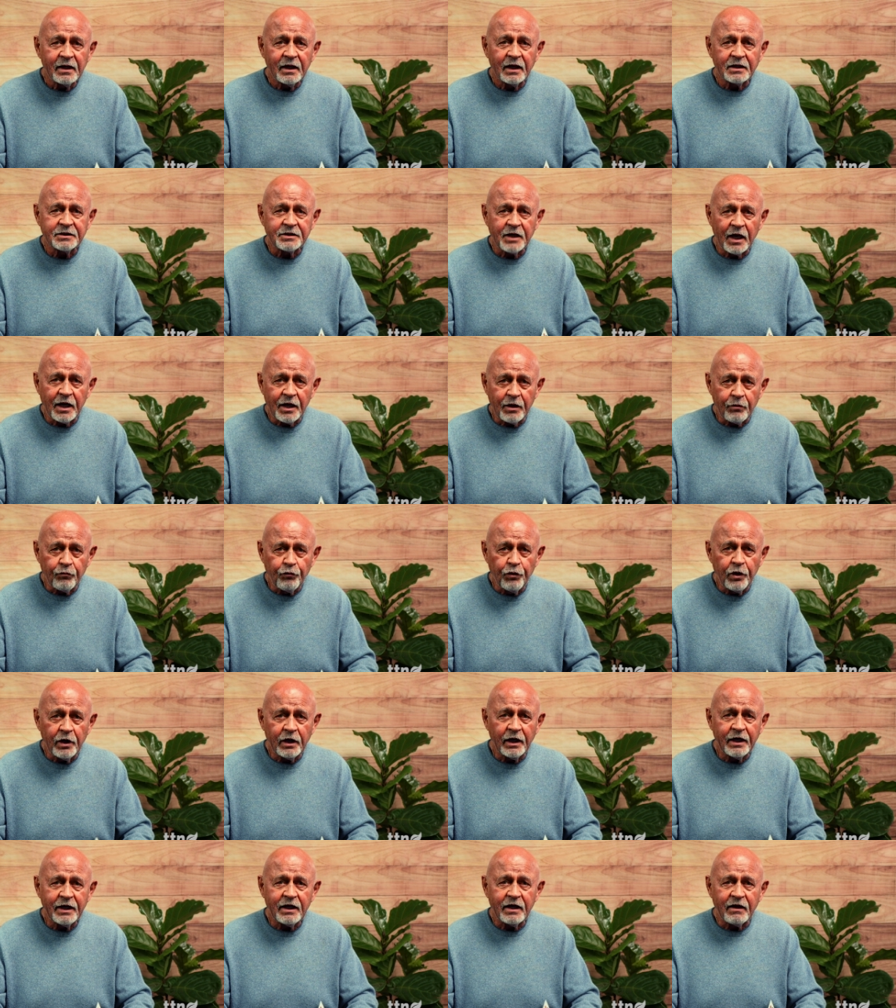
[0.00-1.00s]
It's a
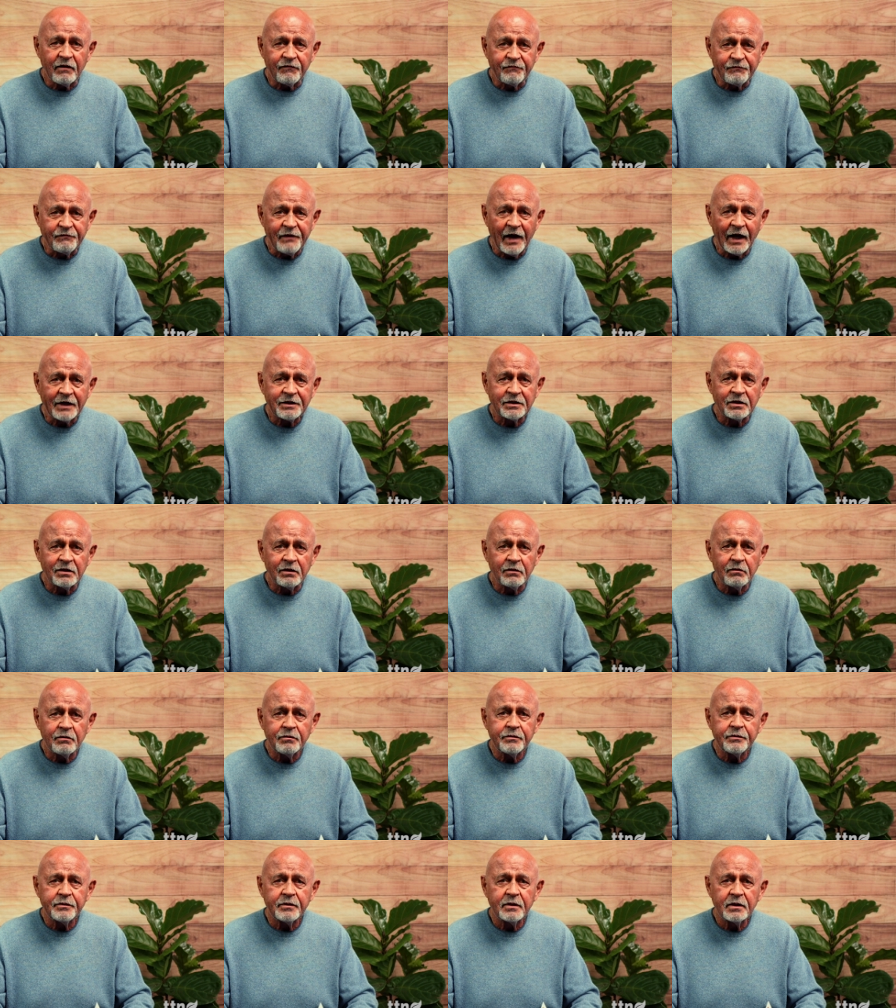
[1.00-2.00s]
really
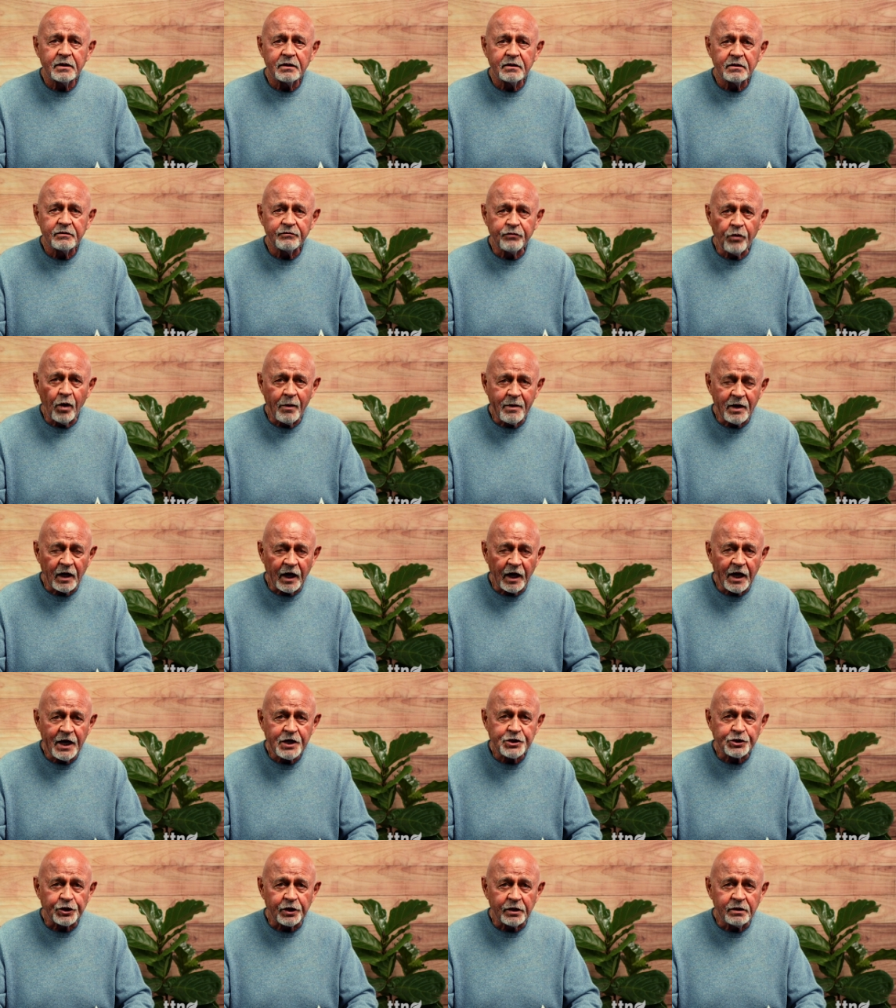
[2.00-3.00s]
effective
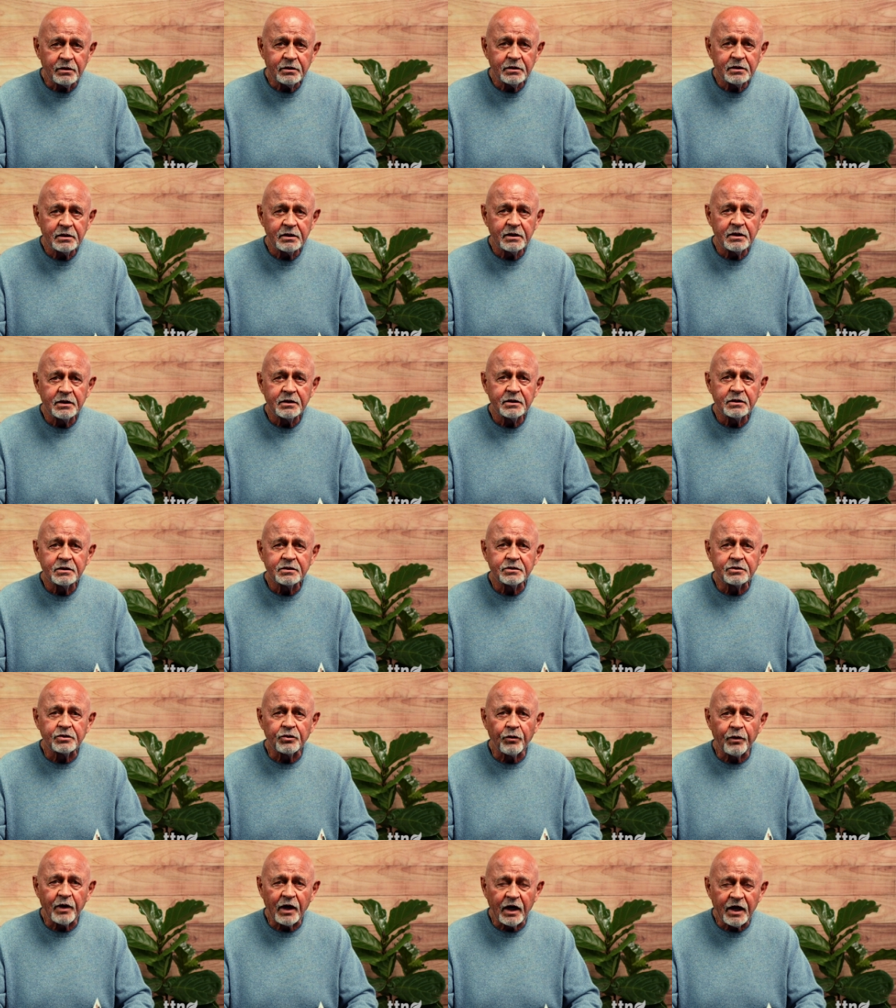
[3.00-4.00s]
formulation
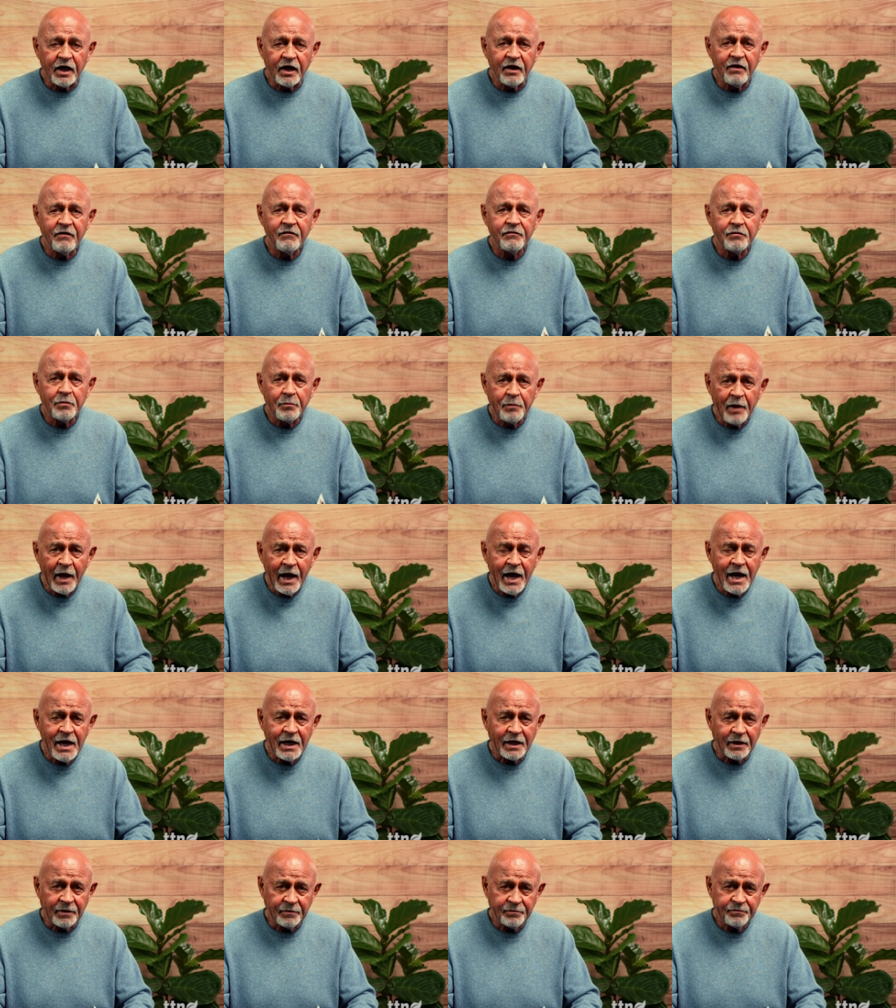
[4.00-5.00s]
to relieve
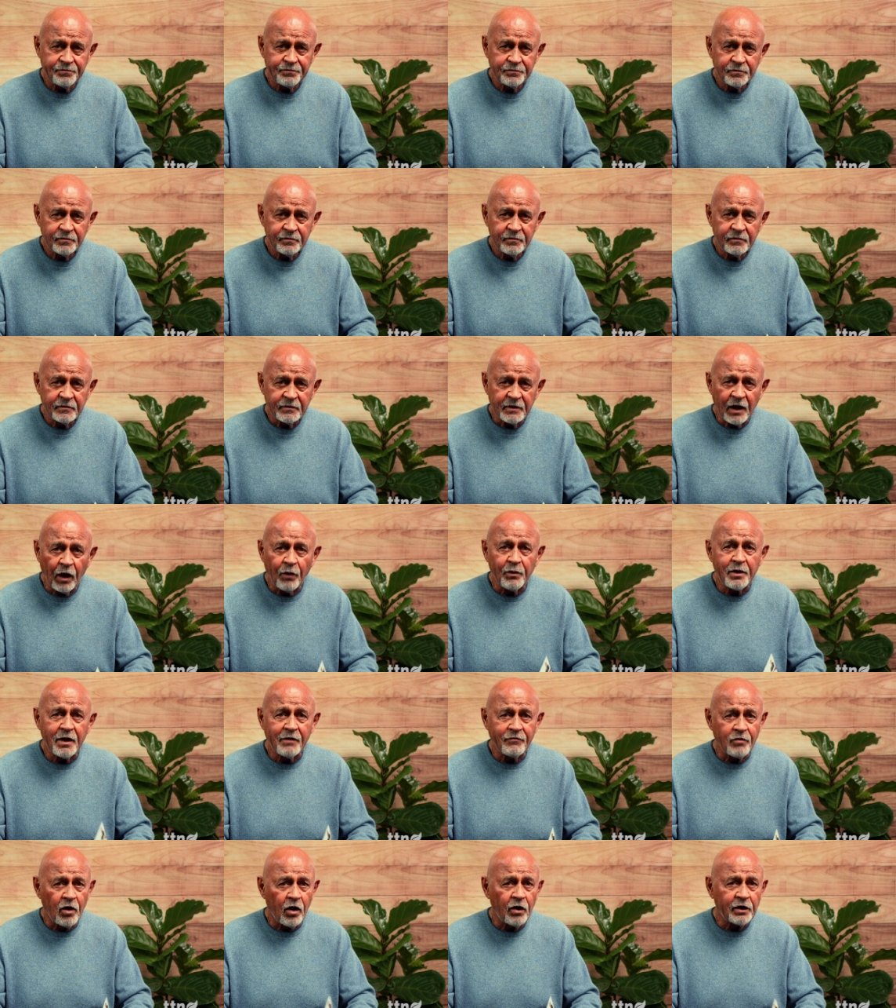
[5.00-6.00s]
pain. Now,
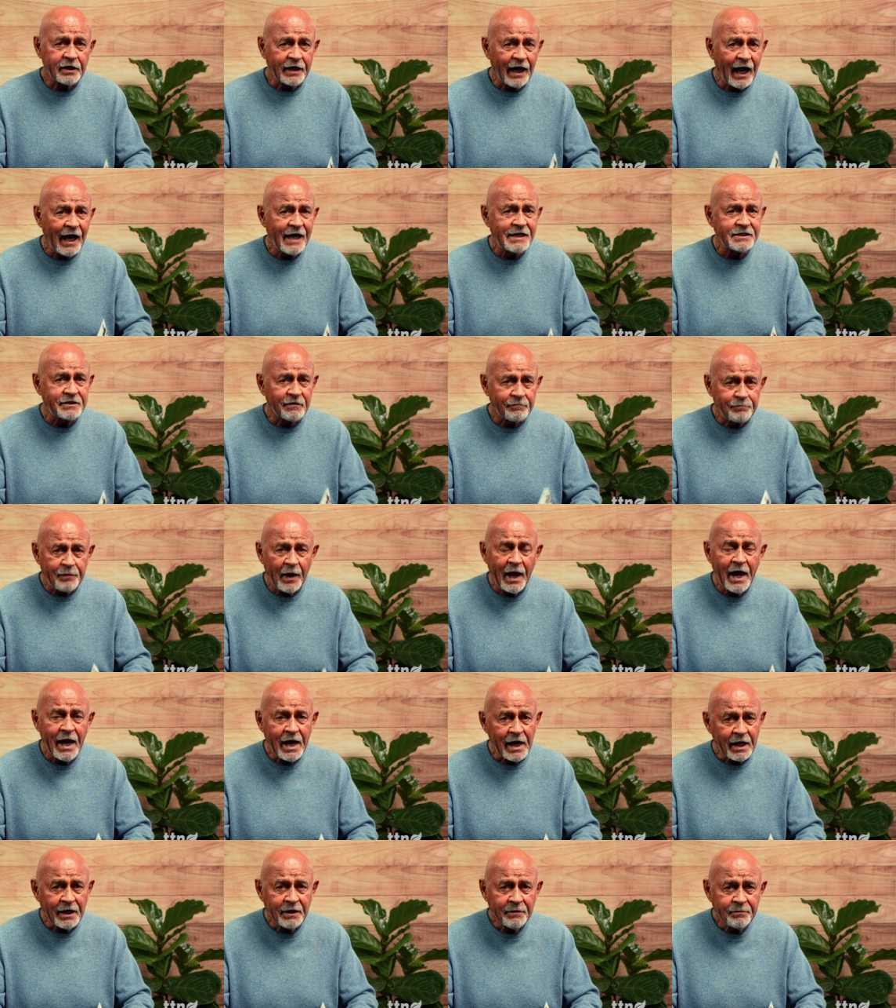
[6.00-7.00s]
we have all kinds of
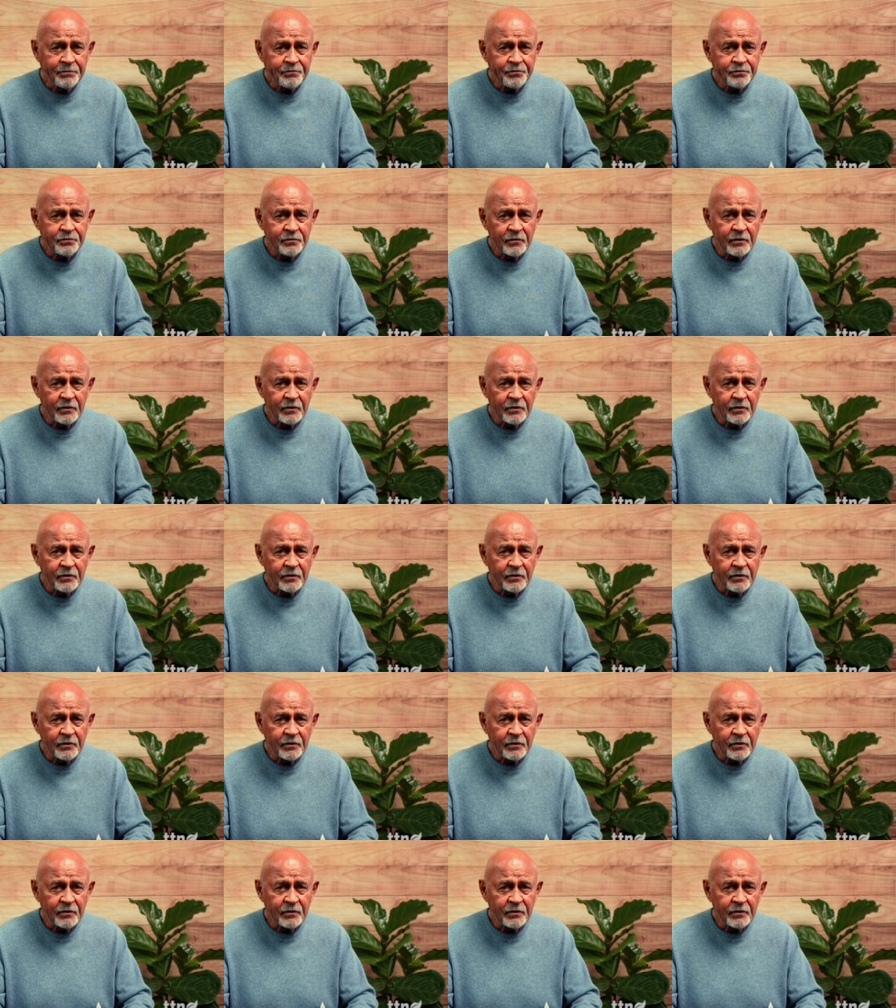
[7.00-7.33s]
pain.